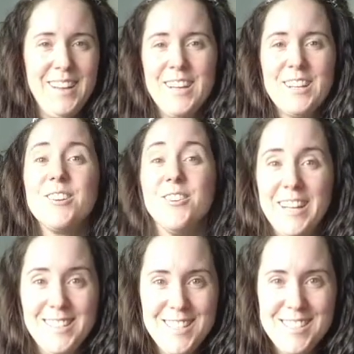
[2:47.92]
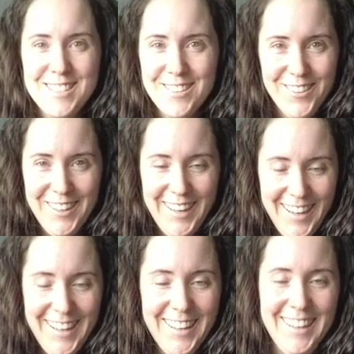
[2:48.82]
Crazy
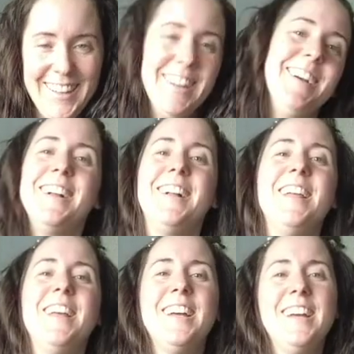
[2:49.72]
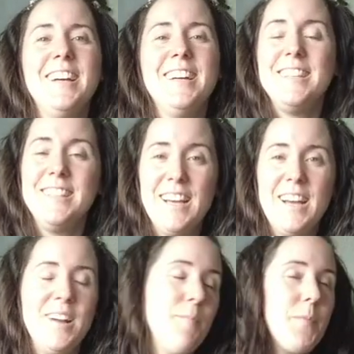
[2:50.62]
story.
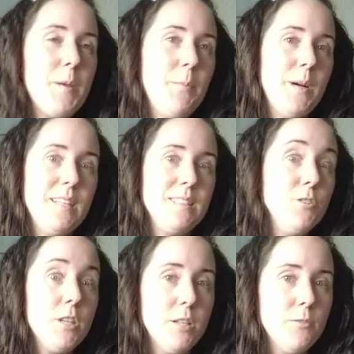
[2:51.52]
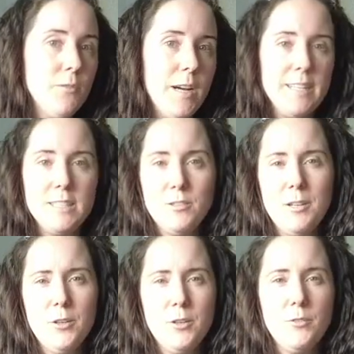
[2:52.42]
Yeah, but you can find your
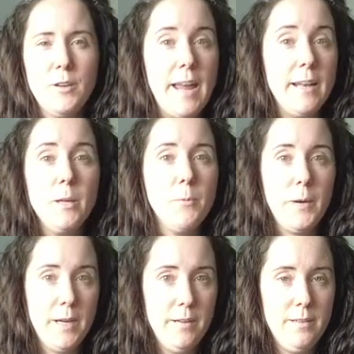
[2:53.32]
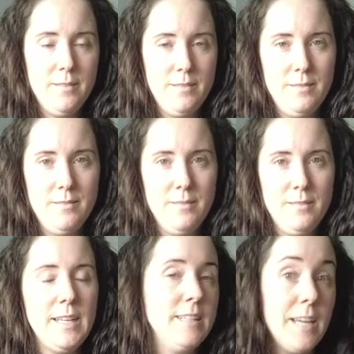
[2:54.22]
love anywhere
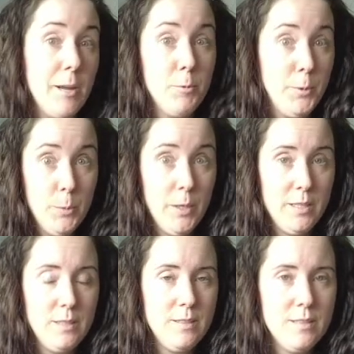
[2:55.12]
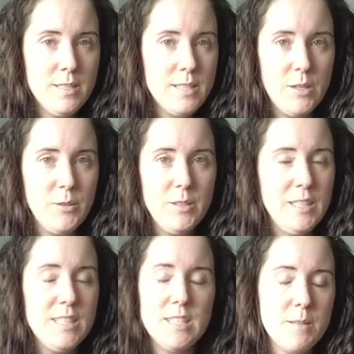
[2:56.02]
and everywhere, so
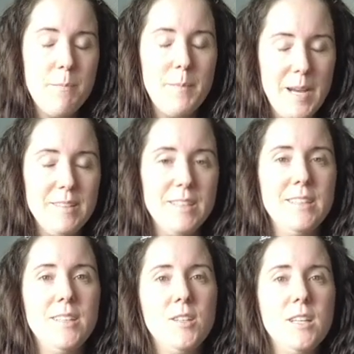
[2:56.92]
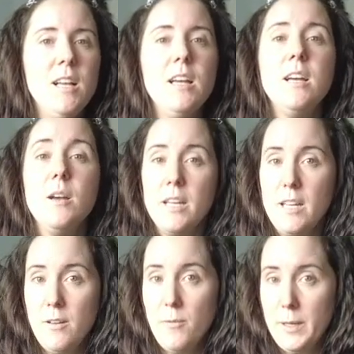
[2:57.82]
it doesn't matter.
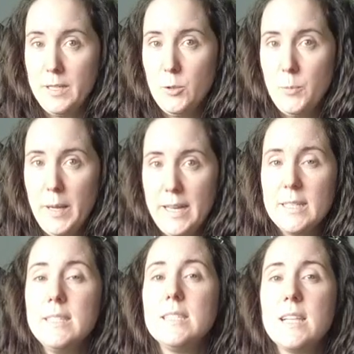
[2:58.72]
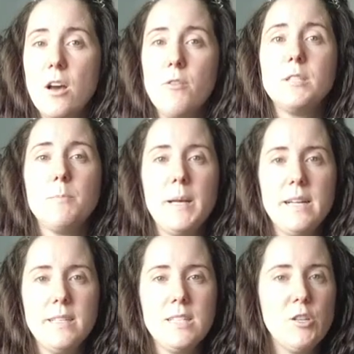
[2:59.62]
When you make these love
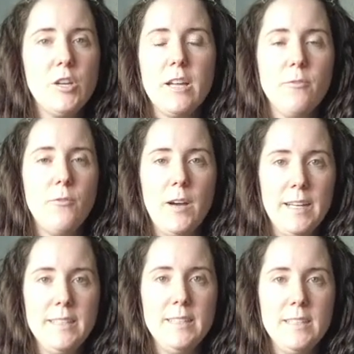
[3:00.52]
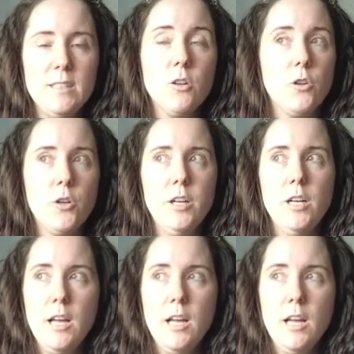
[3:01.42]
spells, you can find it, or